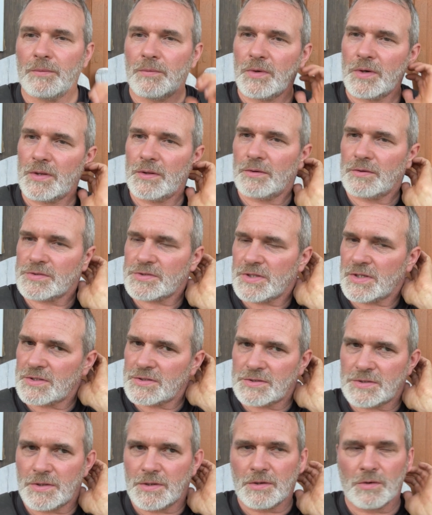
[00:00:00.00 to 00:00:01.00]
one of those
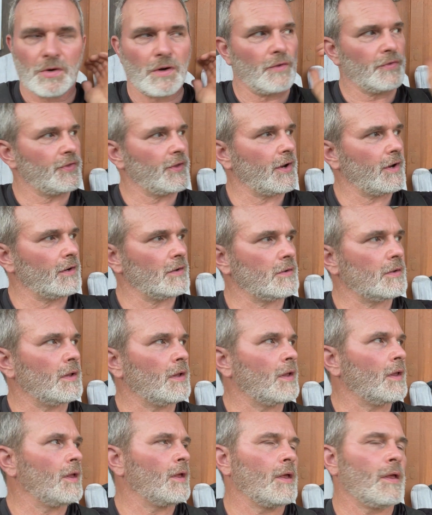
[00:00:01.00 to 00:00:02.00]
things you can go out there and
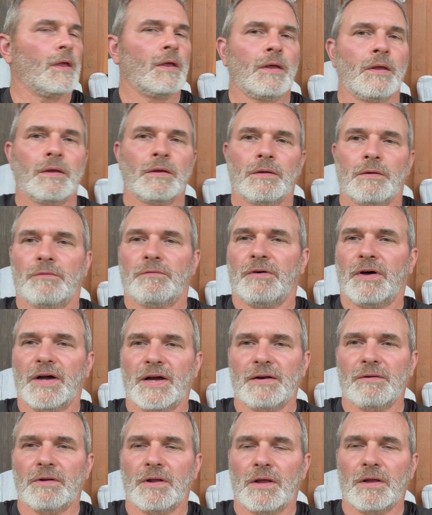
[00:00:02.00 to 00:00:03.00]

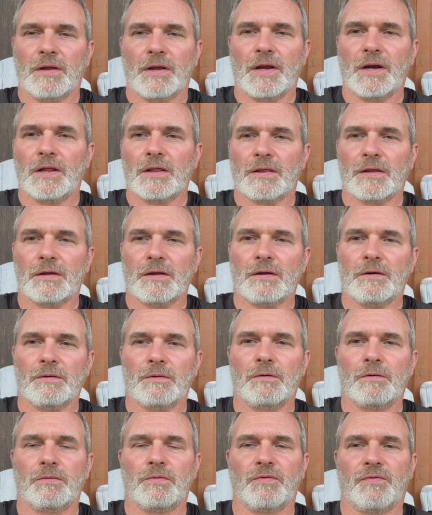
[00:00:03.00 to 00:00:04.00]
find anything,
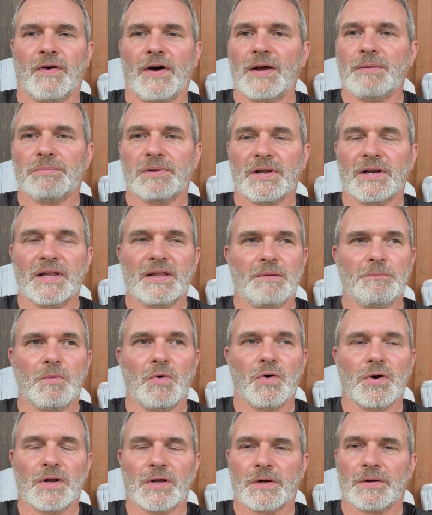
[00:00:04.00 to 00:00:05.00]
find plenty
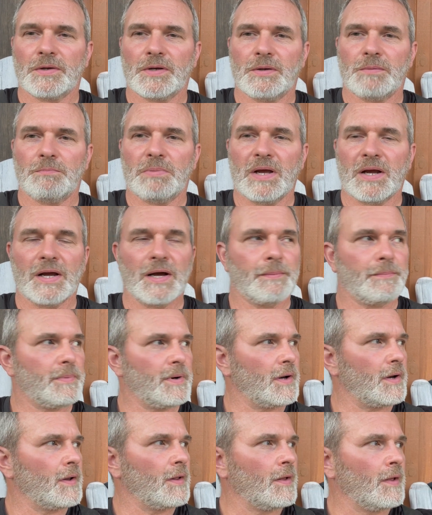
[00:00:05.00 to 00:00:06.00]
more to pick up,
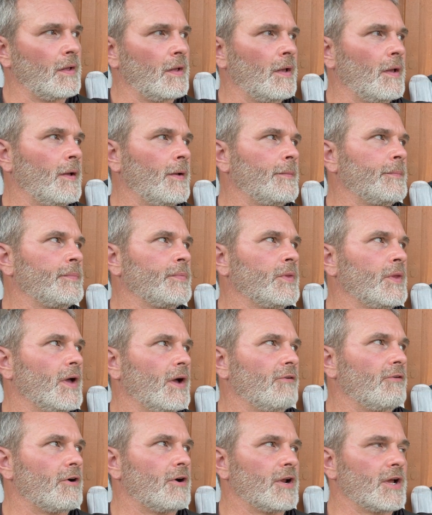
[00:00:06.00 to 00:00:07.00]
but
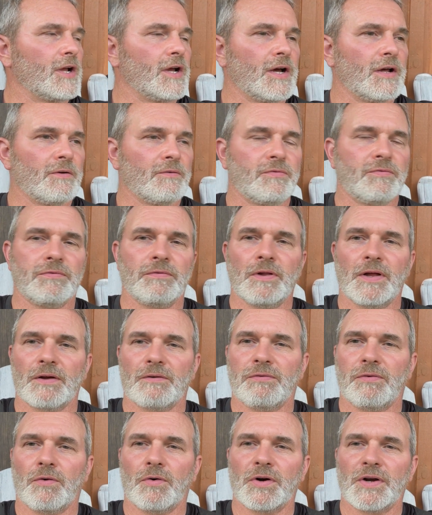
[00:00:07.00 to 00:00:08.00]
I've already got like
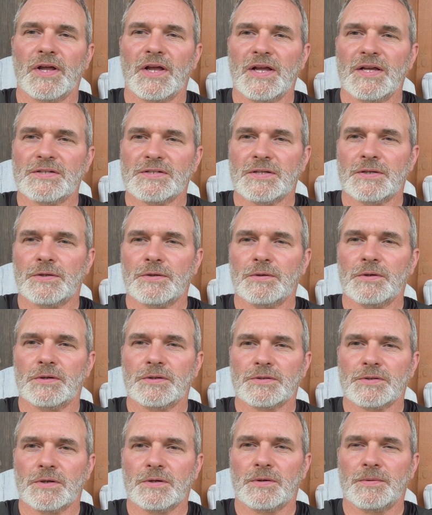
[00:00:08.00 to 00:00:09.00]
4 days into
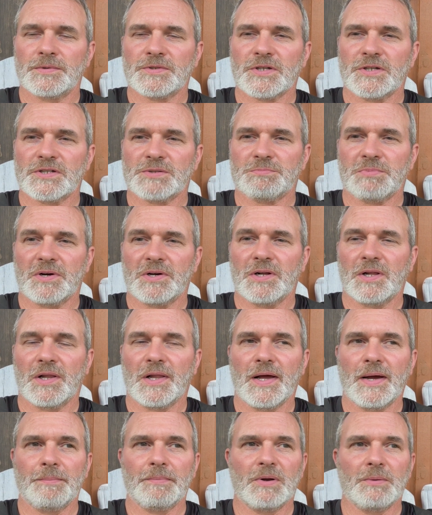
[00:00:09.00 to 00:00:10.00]
it, so I'm just gonna spread the
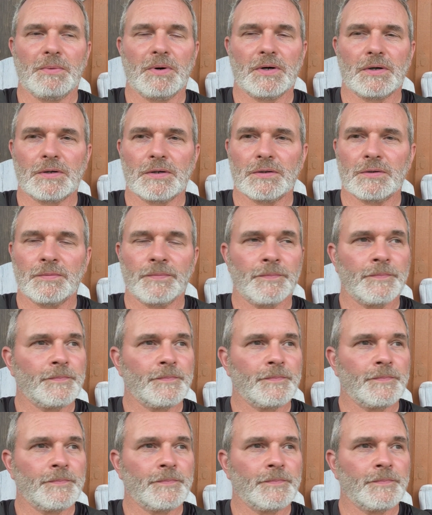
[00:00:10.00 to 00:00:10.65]
lime tomorrow.